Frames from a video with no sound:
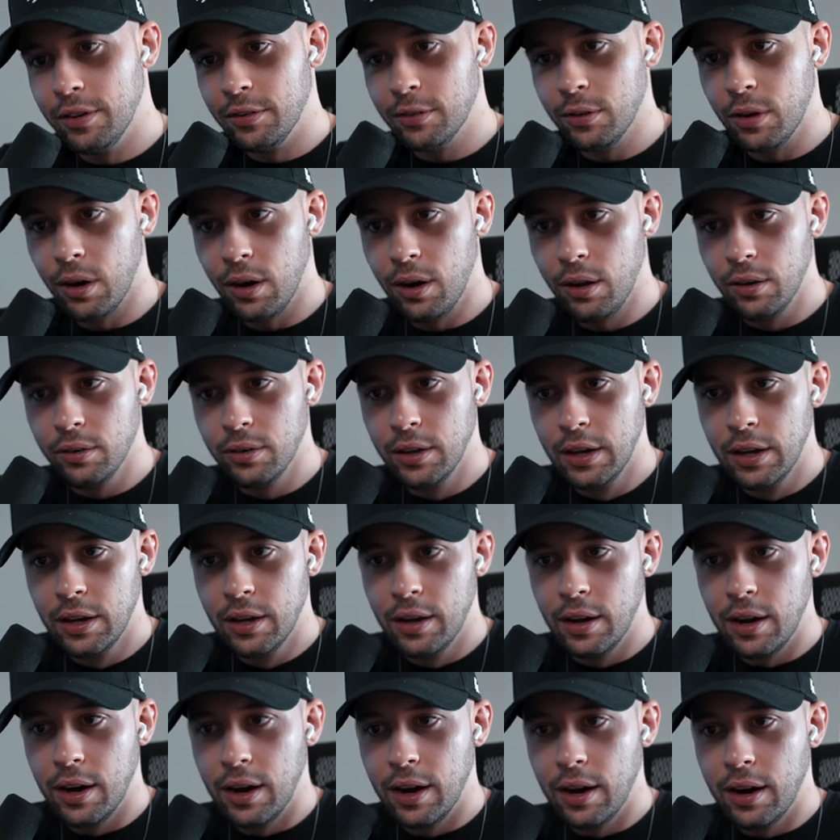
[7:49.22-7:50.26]
is called.
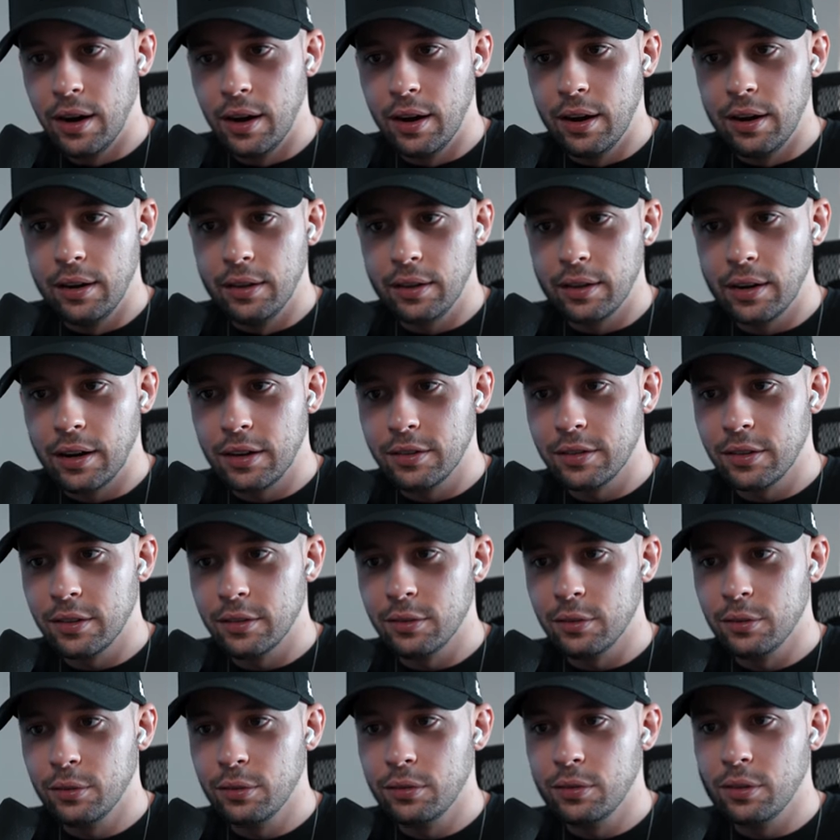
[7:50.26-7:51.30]
Uh, ingresa
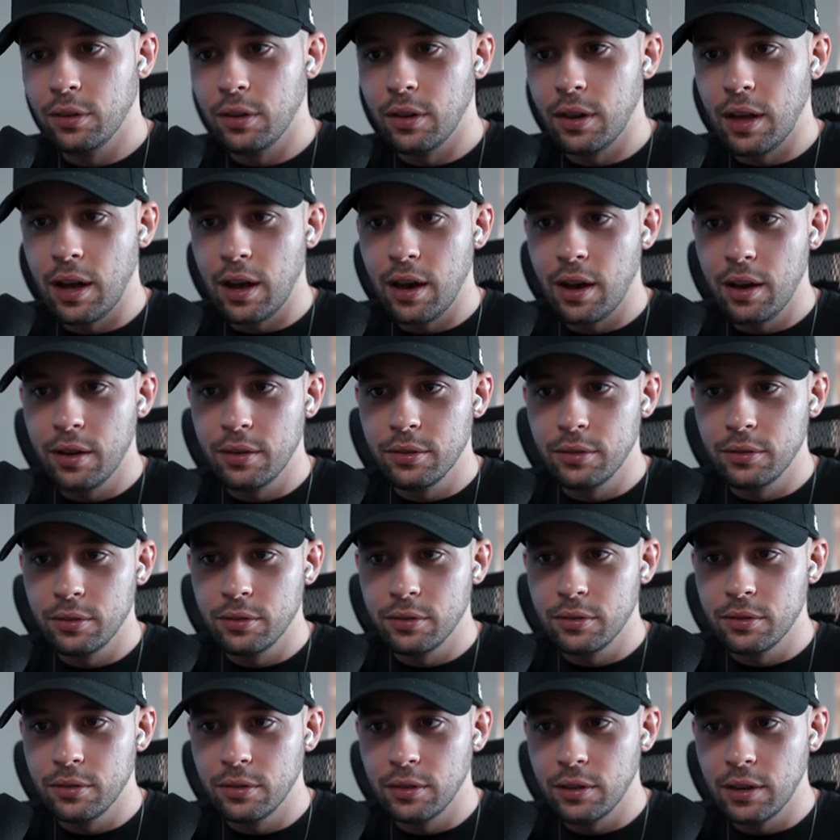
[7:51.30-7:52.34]
su solar,
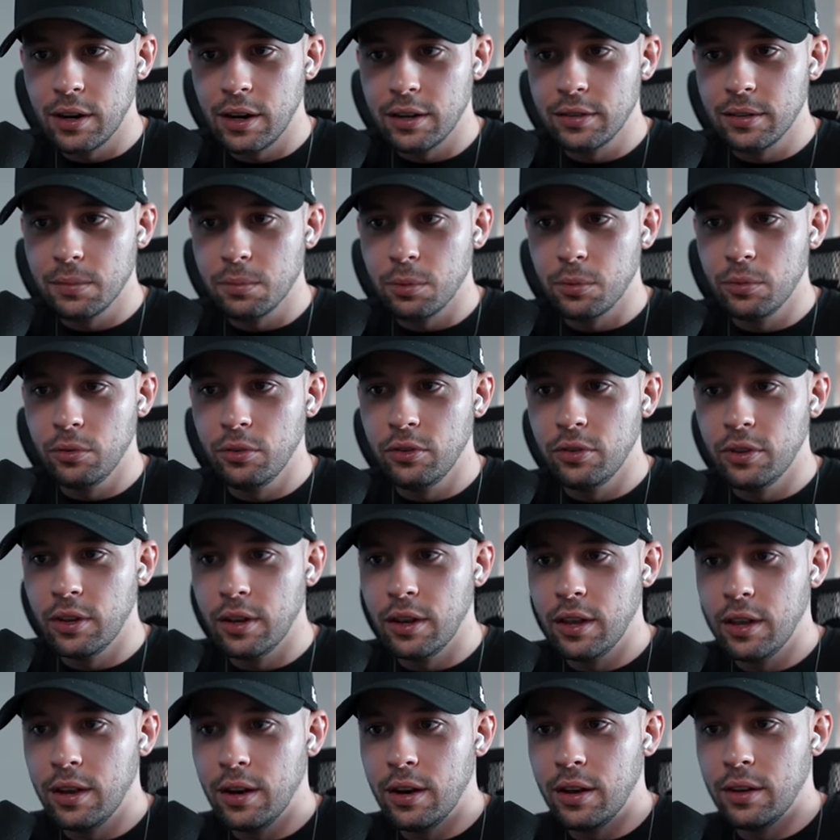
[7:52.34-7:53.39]
ingresa por un
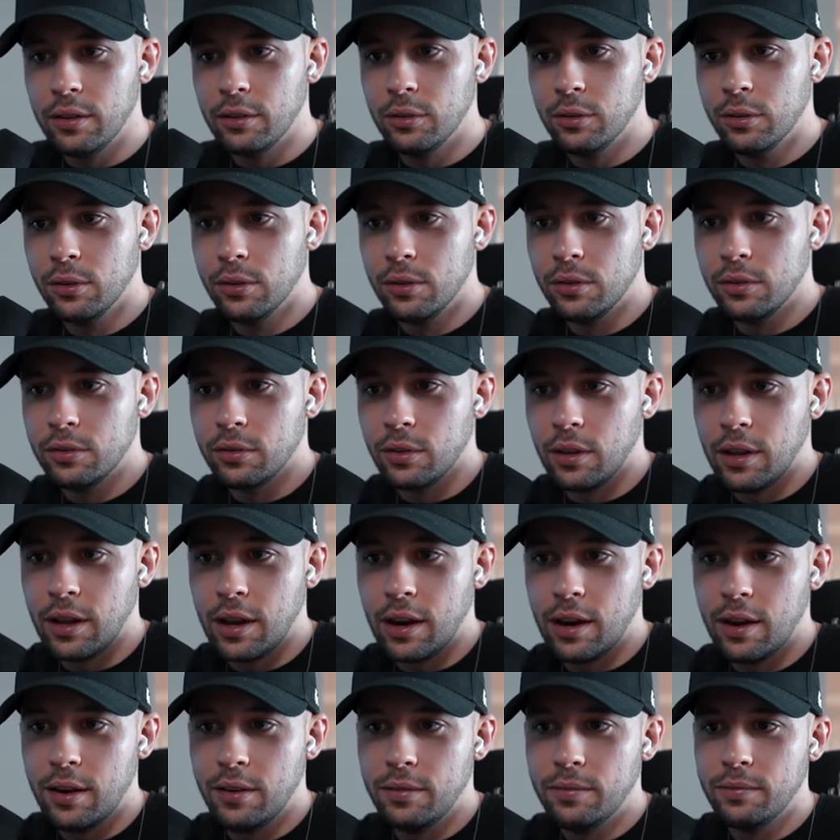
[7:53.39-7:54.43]
generador
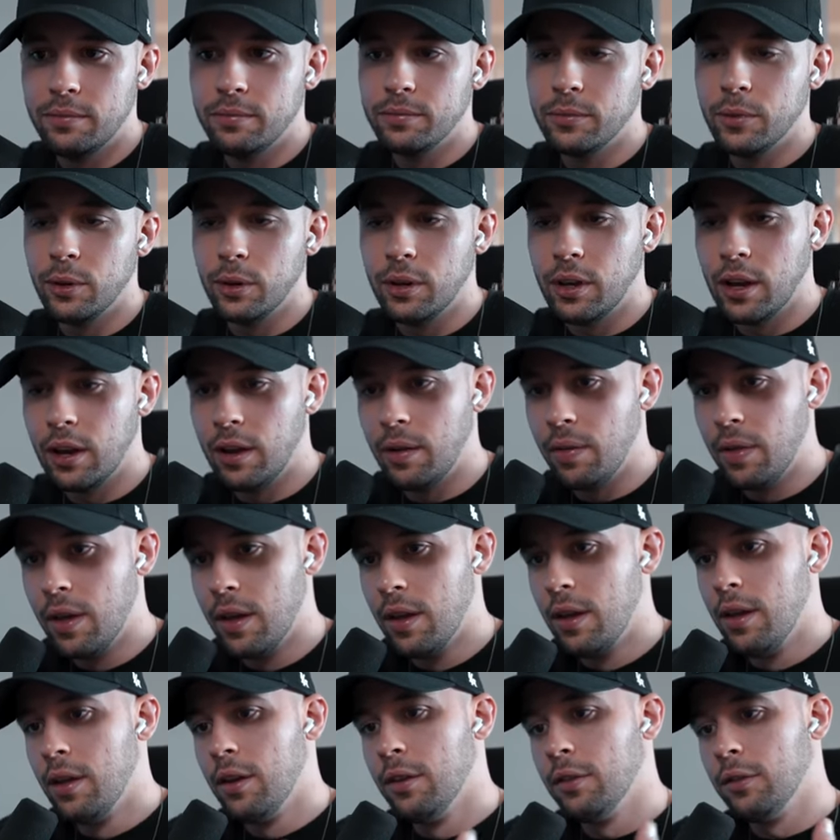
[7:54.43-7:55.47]
solar. Okay,
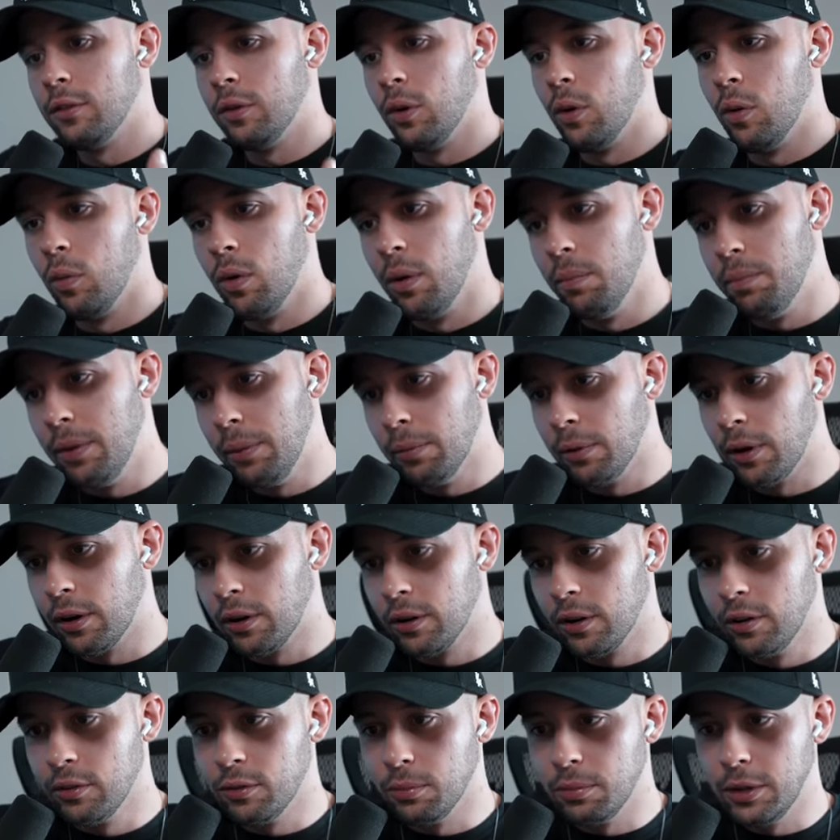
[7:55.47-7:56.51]
so what people are
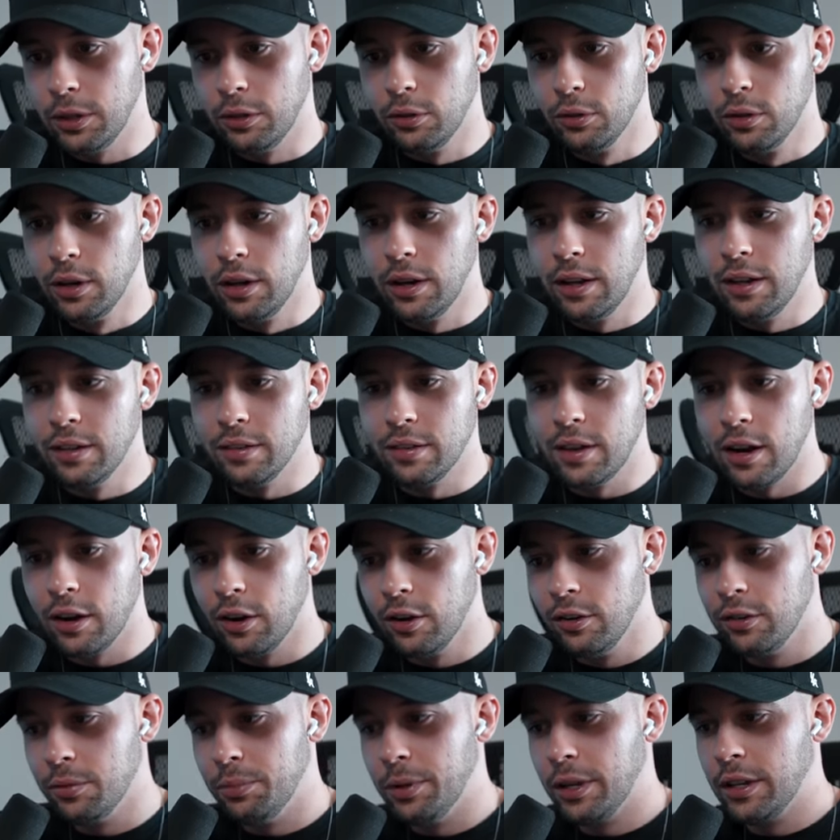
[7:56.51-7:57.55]
going to be doing is they're
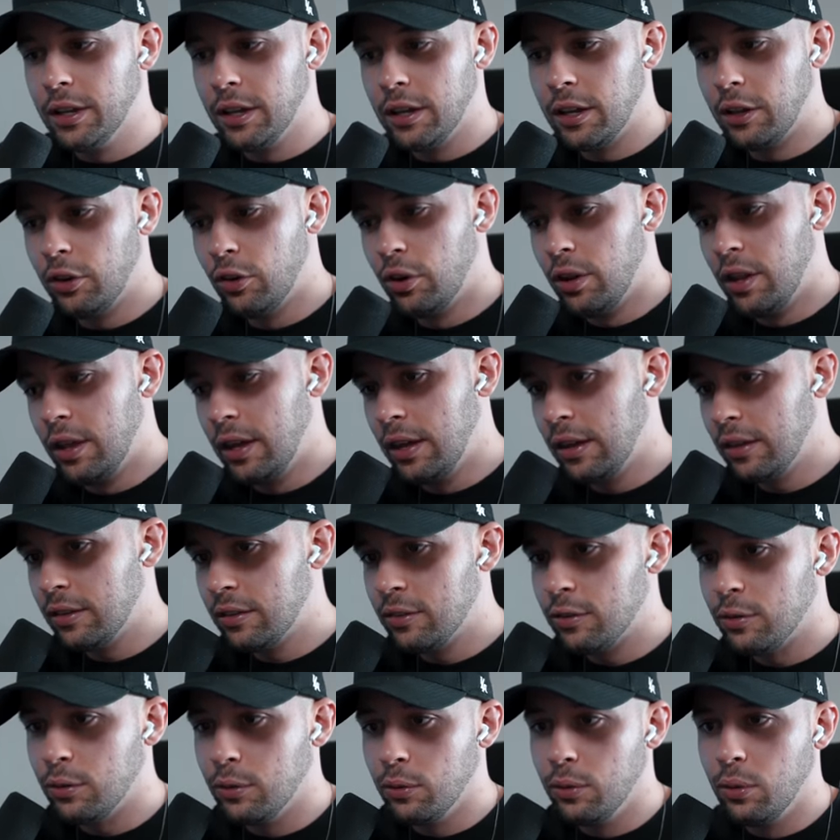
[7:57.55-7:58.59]
going to be clicking your link
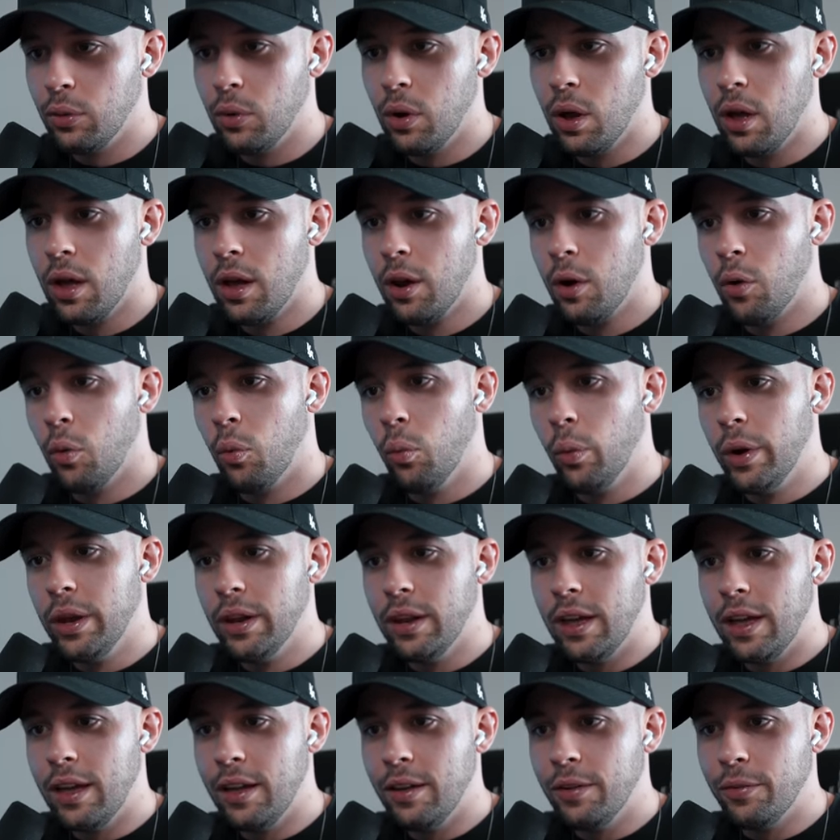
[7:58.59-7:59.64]
to win
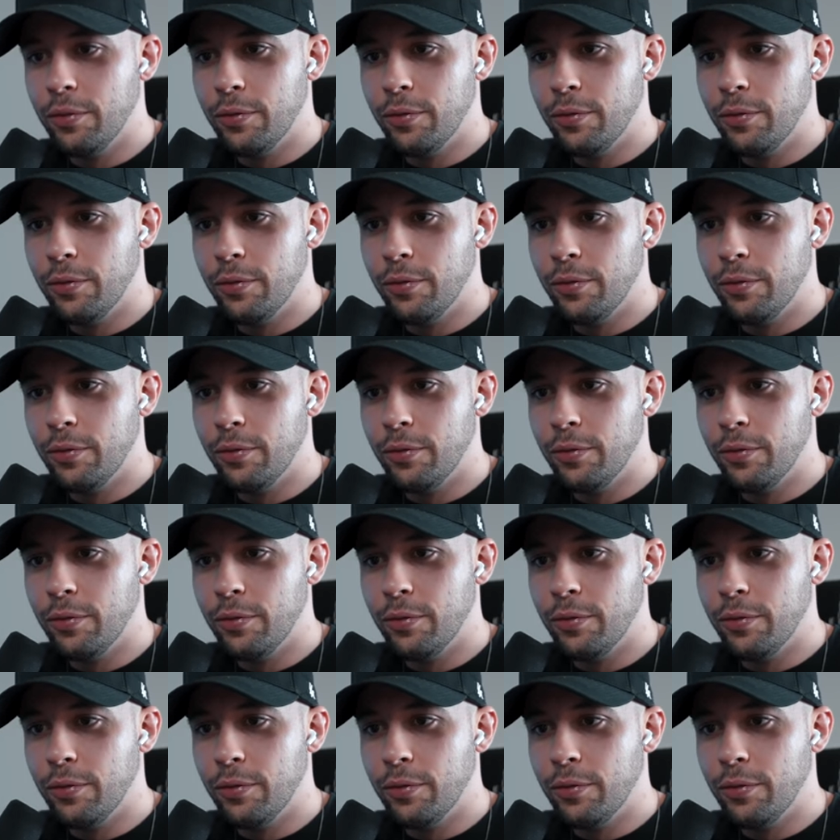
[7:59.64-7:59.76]
a